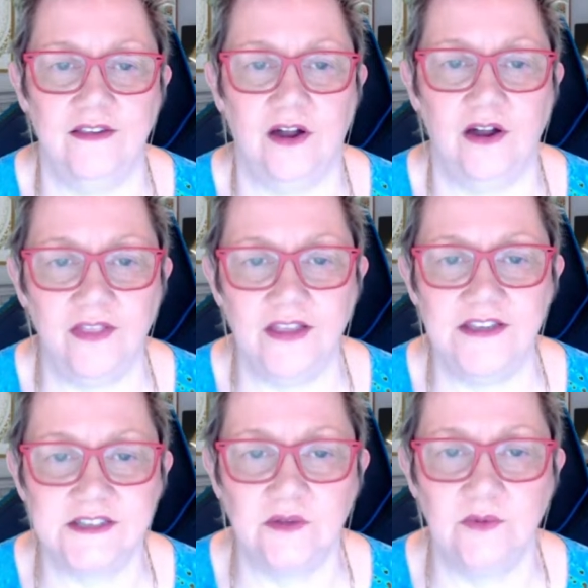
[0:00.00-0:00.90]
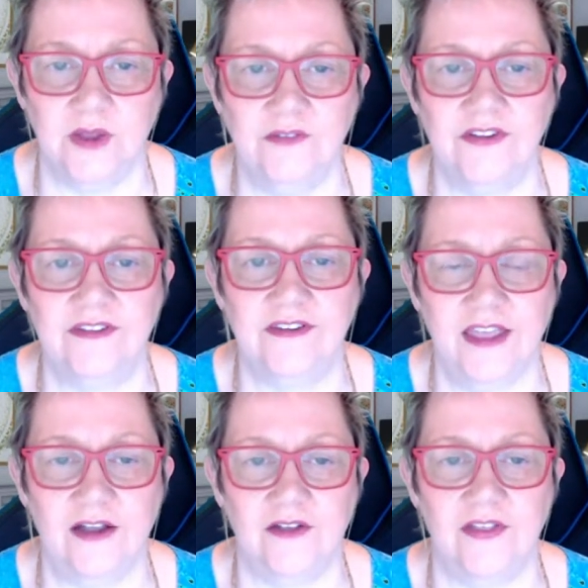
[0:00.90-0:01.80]
Are they still relevant
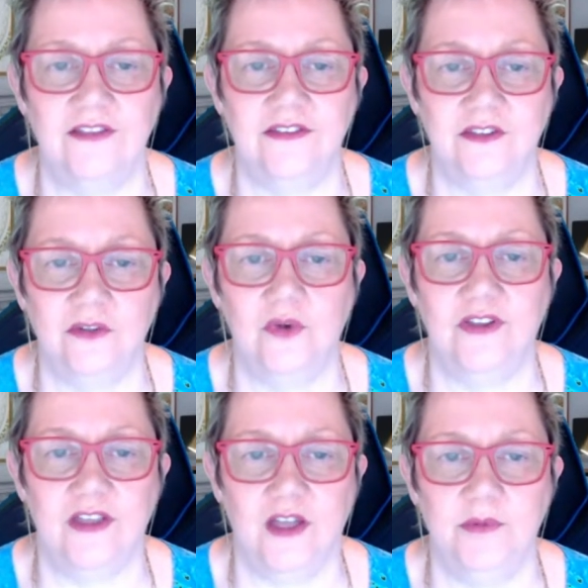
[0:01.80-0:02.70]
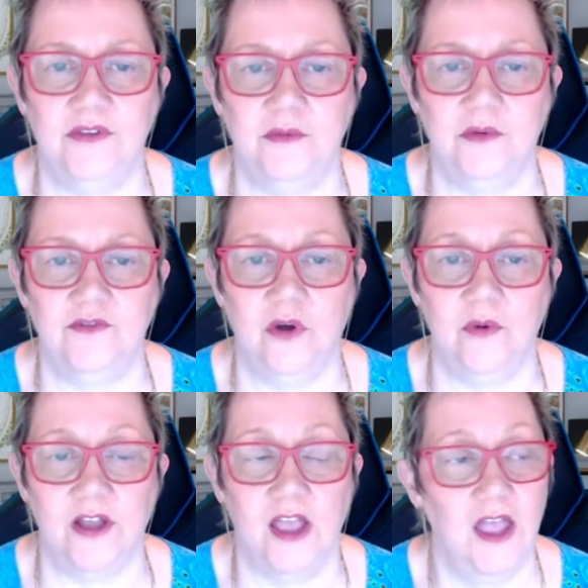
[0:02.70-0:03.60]
today? Are they still going to help us to move
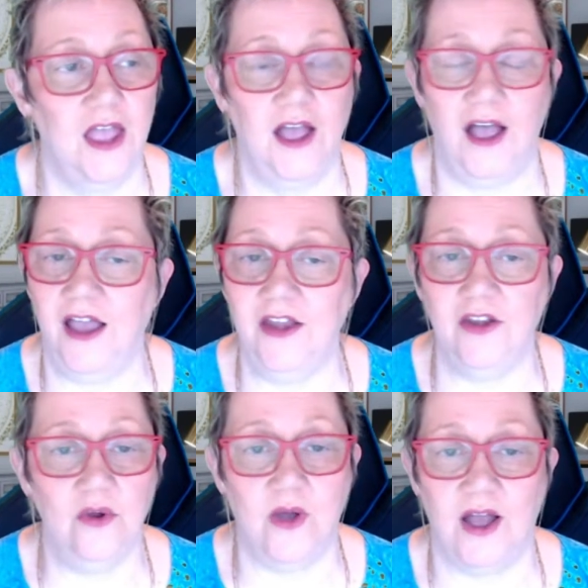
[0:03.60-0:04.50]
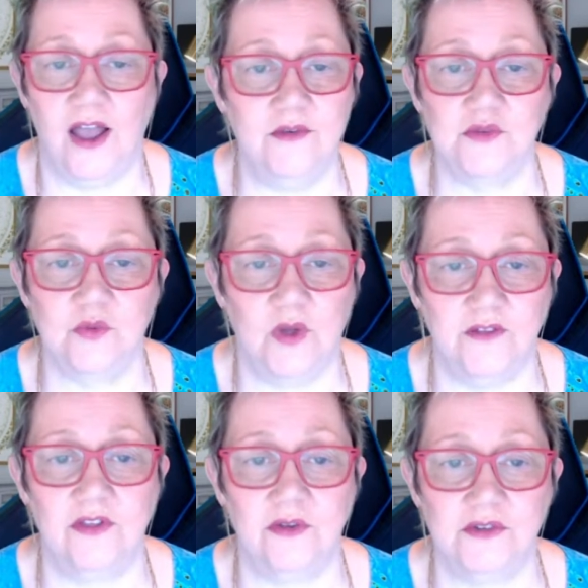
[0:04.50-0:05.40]
forward? I know I was one
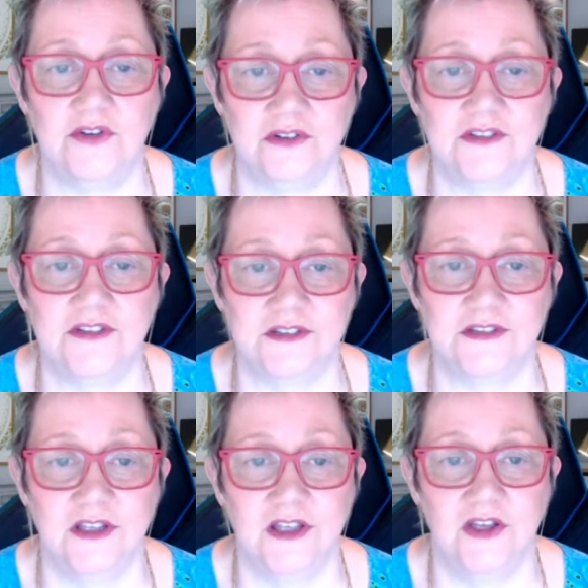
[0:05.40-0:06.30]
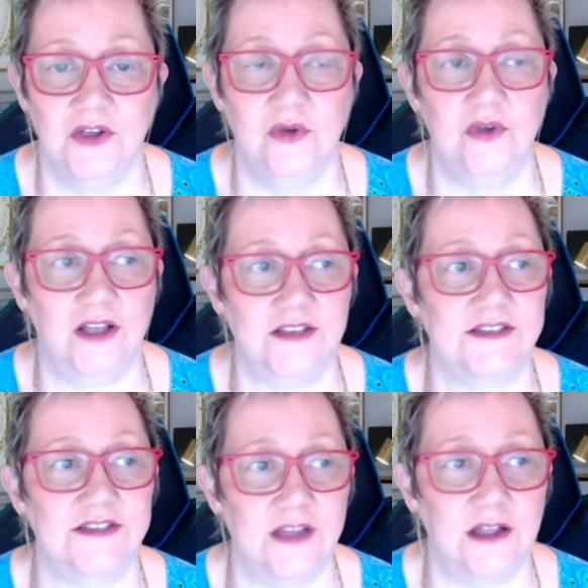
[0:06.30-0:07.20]
of those nurses who got
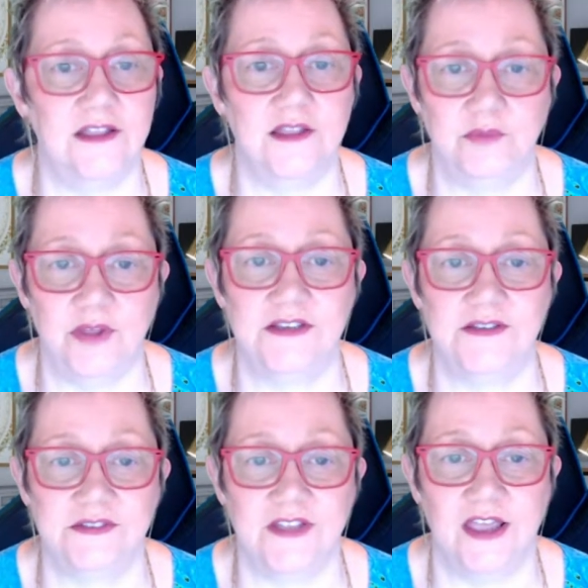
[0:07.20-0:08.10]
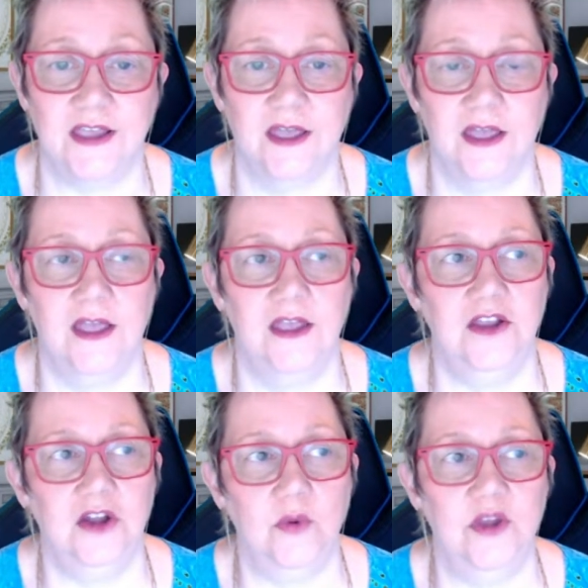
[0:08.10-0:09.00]
stuck in the place of saying,
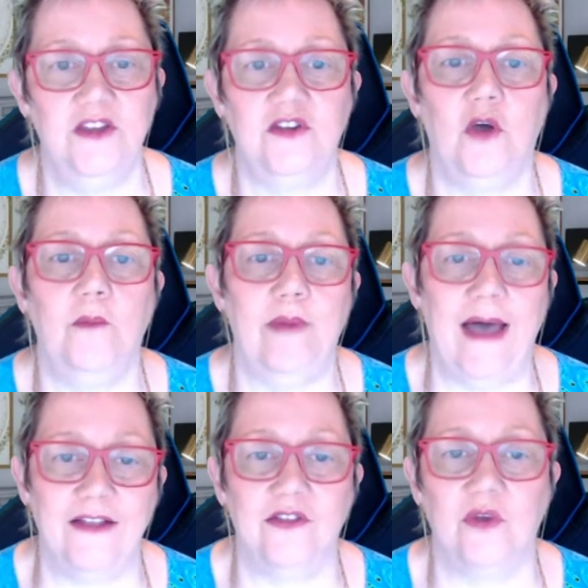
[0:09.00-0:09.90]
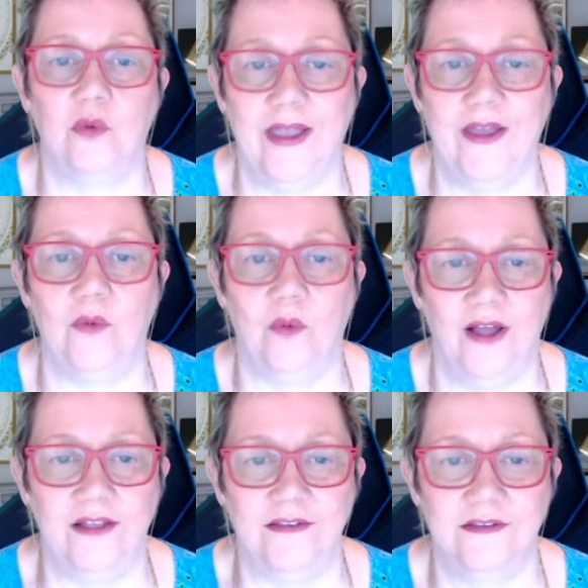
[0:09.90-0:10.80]
we need to go back to the way it
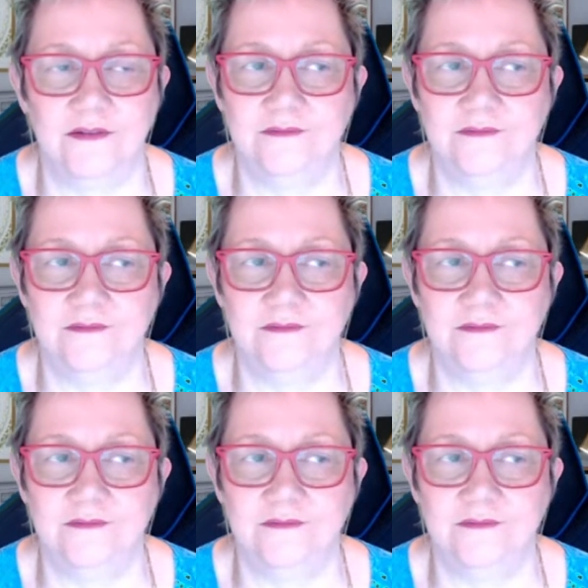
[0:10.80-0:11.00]
was.